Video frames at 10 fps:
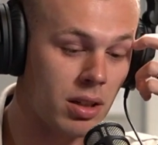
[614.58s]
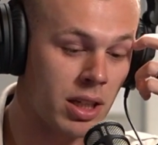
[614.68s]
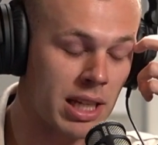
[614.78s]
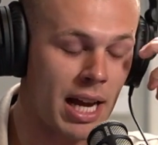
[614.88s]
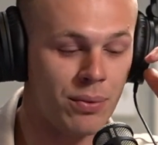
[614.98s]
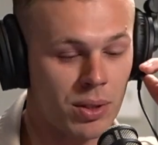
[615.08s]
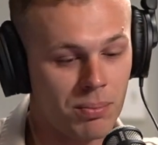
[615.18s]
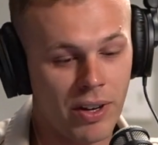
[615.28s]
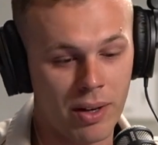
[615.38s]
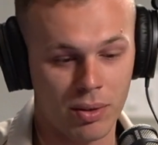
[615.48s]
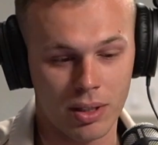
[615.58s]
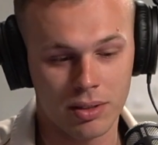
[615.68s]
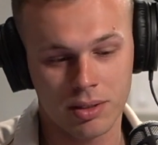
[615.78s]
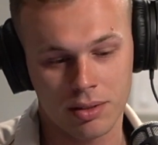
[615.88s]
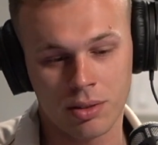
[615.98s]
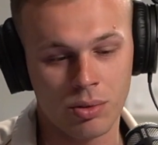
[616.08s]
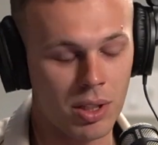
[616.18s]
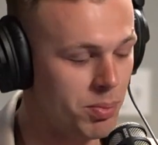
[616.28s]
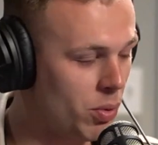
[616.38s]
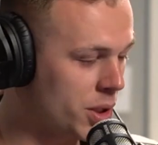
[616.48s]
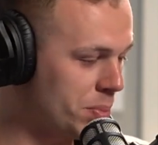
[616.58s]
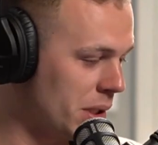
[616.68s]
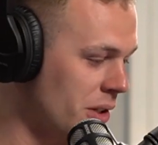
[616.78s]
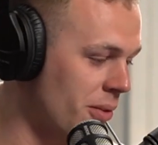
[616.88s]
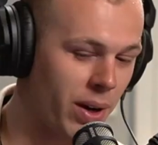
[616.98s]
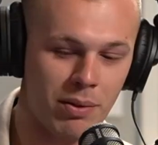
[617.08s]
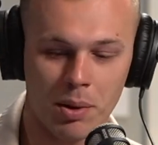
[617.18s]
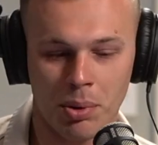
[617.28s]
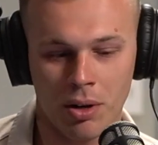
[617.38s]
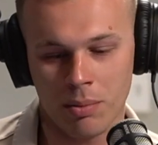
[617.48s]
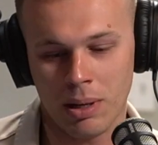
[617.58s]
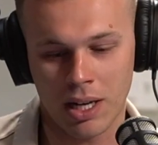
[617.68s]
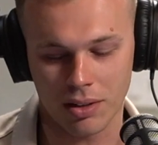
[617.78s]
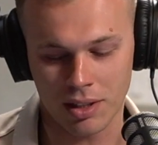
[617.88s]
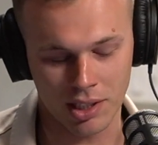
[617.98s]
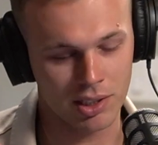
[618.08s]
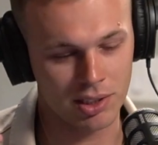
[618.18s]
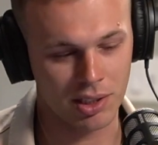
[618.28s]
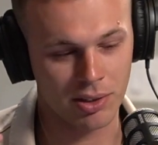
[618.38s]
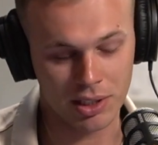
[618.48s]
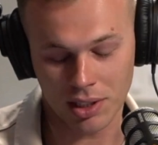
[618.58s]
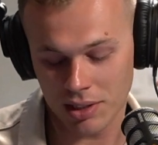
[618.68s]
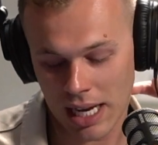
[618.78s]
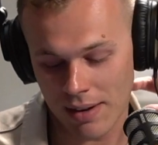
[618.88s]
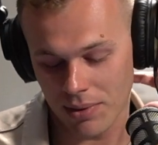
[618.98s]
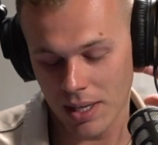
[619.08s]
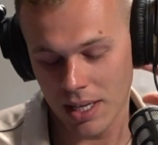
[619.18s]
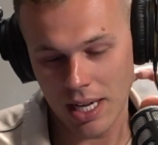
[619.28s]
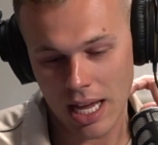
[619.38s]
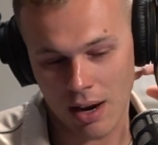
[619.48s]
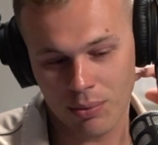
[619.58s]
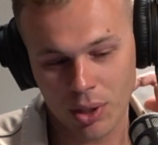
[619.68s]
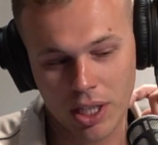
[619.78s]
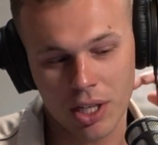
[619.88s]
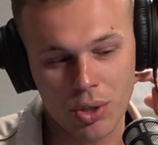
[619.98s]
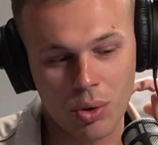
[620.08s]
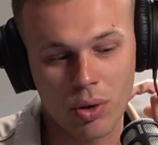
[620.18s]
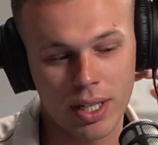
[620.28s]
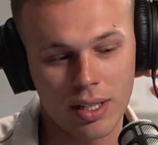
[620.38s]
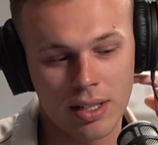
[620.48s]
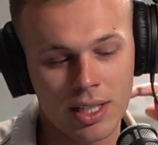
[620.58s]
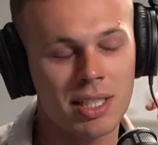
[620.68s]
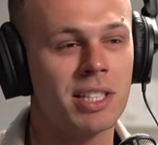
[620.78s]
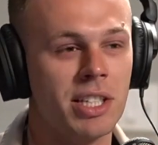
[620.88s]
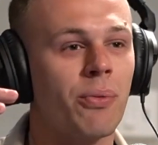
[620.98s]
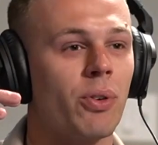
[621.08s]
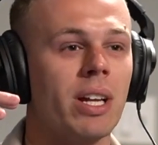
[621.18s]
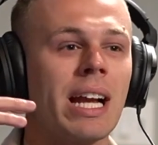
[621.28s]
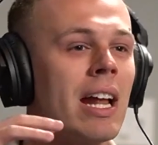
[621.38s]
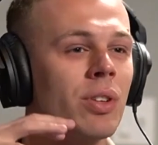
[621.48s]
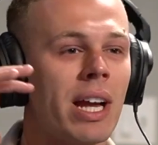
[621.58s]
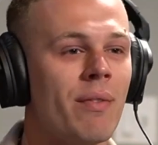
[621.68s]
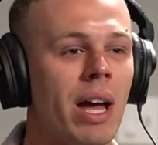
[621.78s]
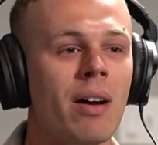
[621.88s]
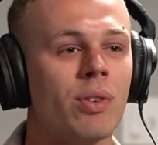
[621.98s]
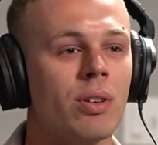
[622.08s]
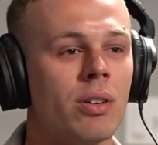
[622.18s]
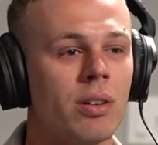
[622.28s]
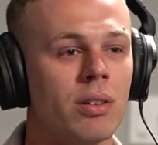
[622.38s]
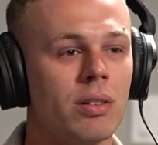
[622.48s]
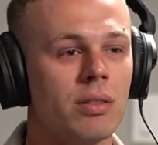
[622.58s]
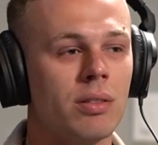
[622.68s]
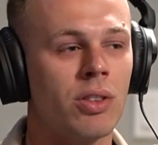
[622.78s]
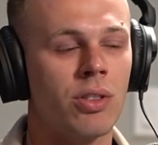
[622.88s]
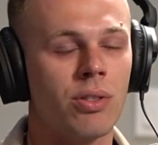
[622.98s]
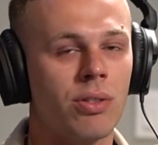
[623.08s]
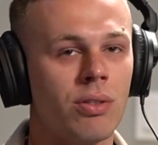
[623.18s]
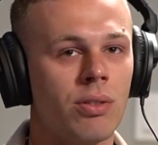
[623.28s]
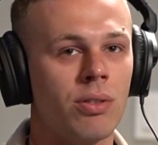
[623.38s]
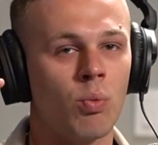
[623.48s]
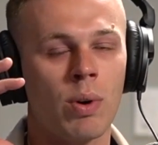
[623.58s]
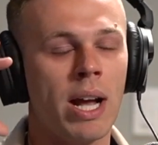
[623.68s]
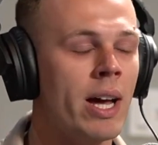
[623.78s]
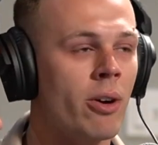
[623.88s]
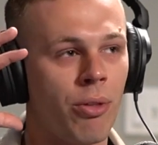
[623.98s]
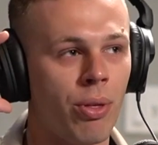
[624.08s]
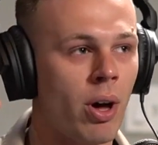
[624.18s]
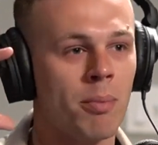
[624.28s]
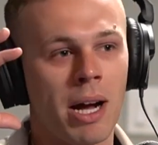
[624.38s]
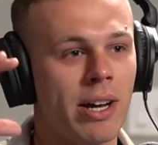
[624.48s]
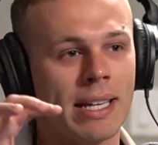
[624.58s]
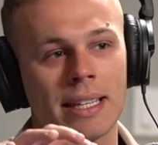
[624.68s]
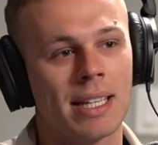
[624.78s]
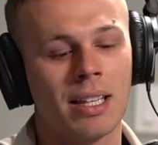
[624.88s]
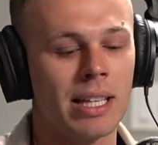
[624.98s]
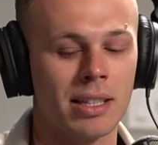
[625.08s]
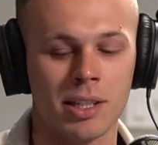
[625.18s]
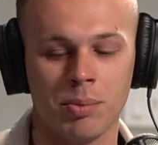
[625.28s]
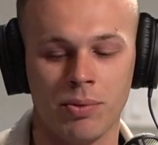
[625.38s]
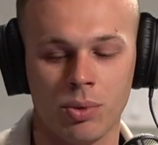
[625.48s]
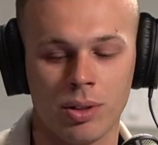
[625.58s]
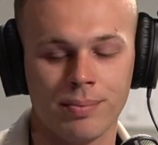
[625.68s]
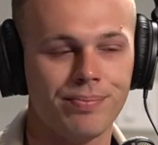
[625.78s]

because I have some favorites through this, but what's been your favorite part about this series? Because I've I've really enjoyed. This is different. Like I don't think I've ever read or thought about anything like this before.